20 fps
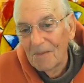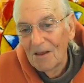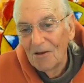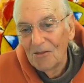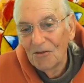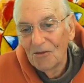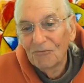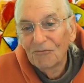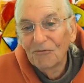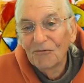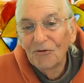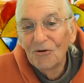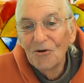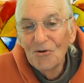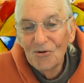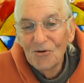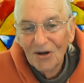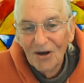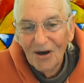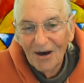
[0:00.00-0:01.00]
the
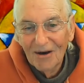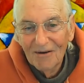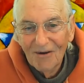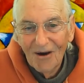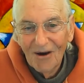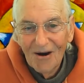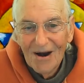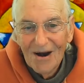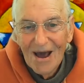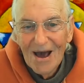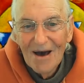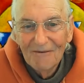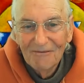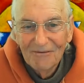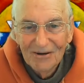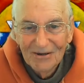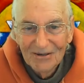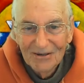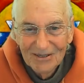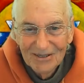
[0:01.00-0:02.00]
fruit of our
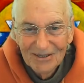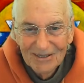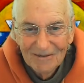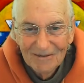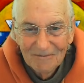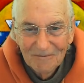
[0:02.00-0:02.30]
efforts.